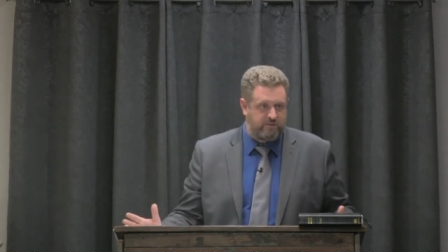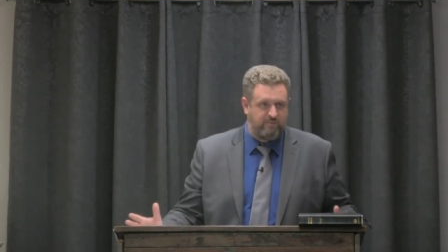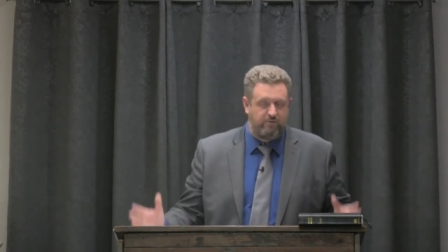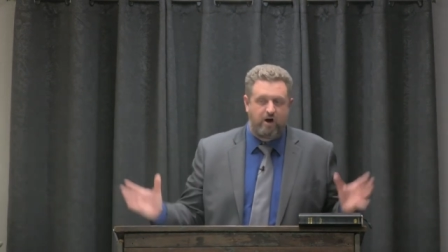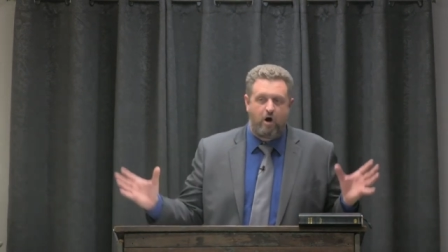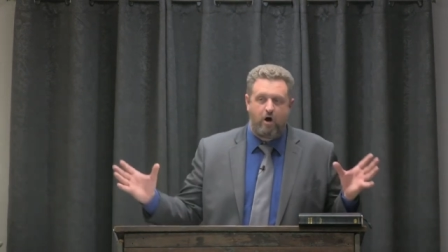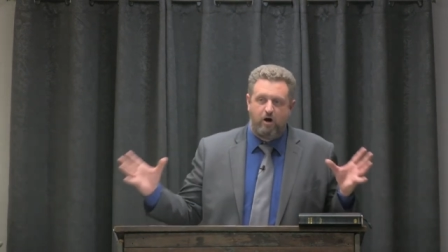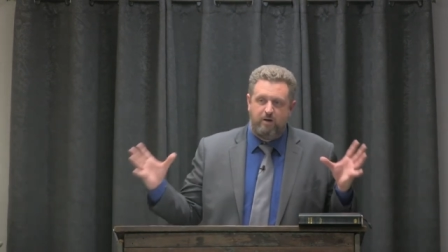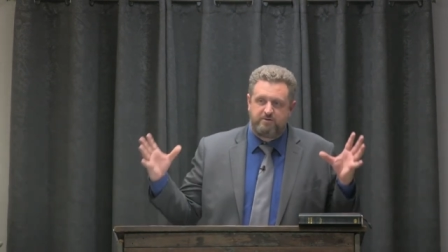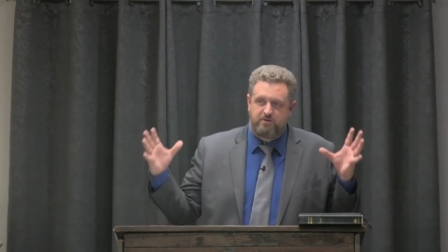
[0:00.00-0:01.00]
We can bring
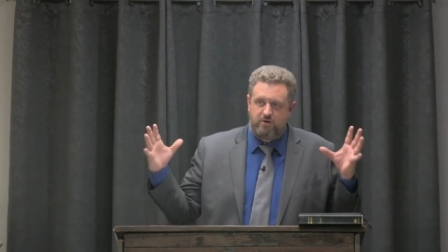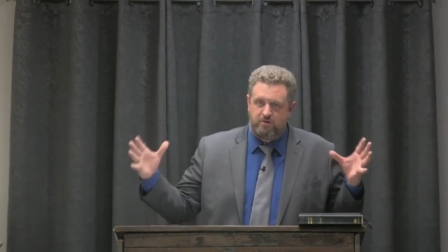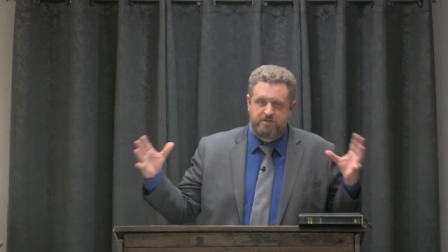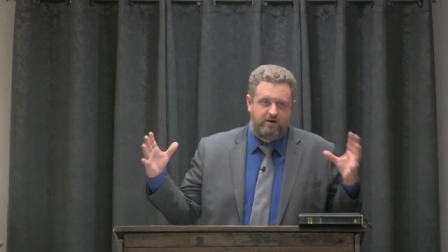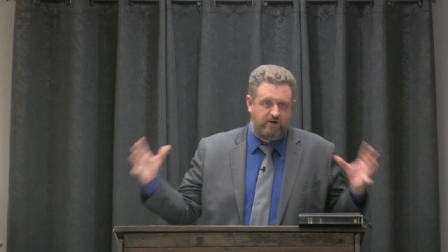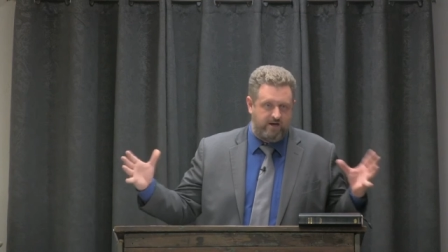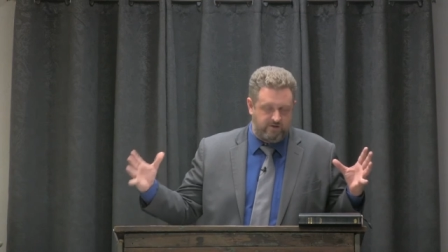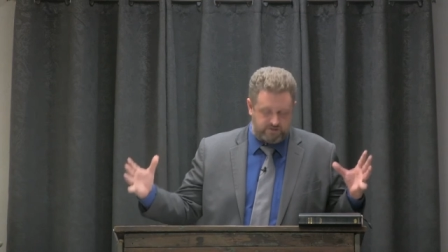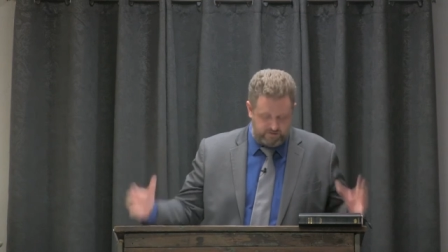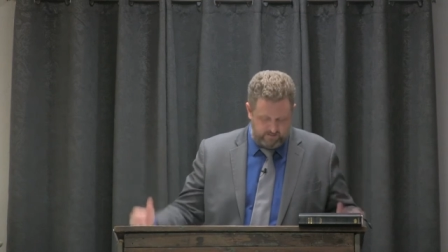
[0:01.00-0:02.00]
harm to those that are
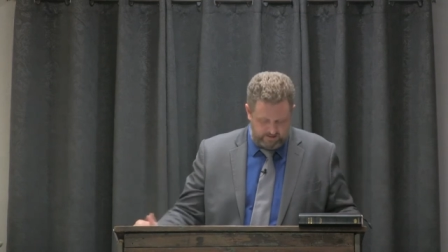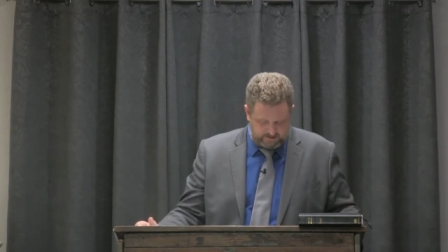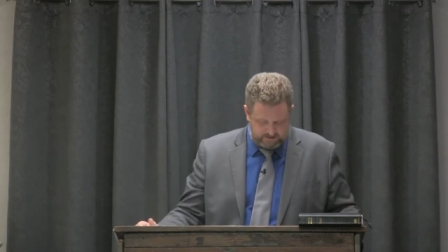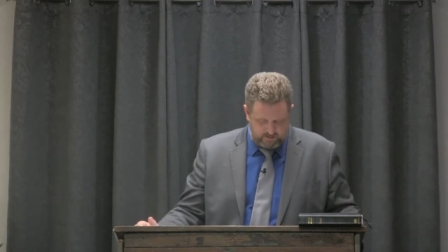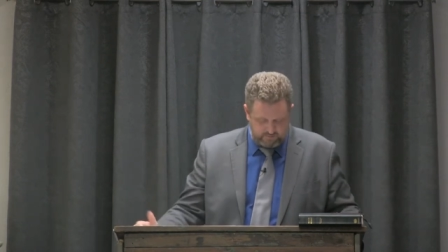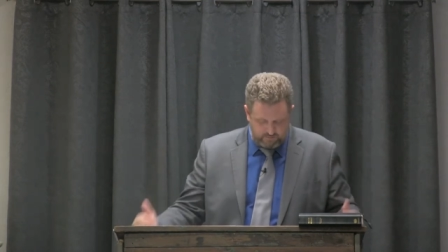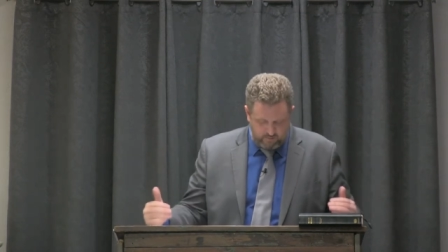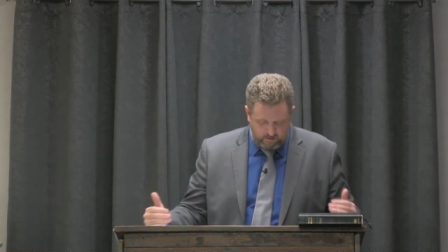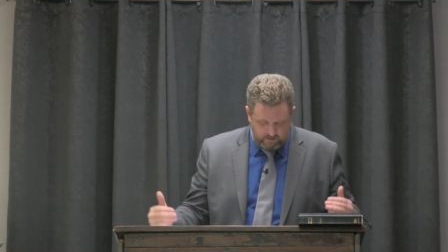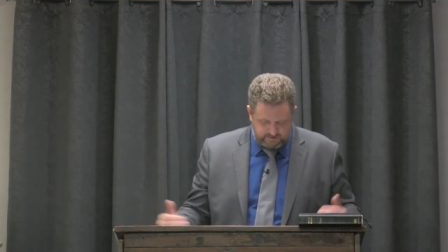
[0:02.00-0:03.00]
nearest to us through
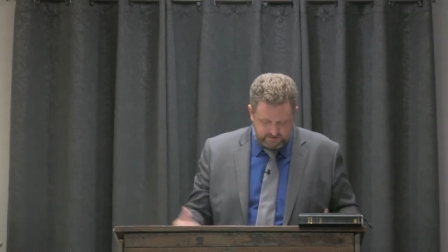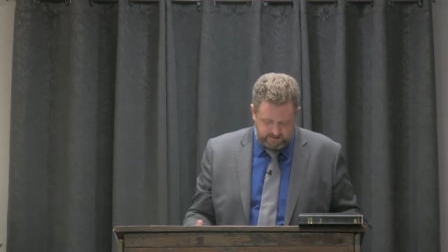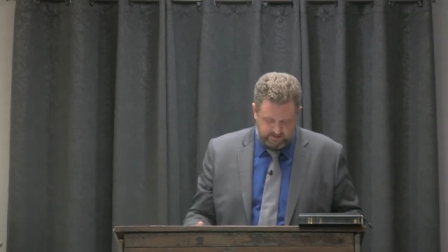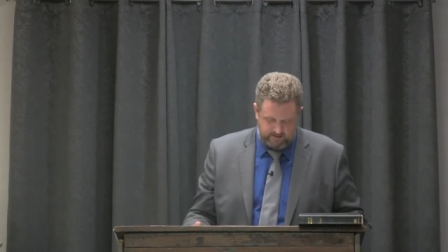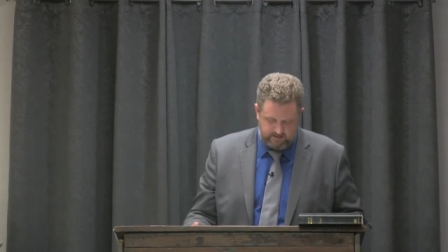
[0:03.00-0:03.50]
our own sin.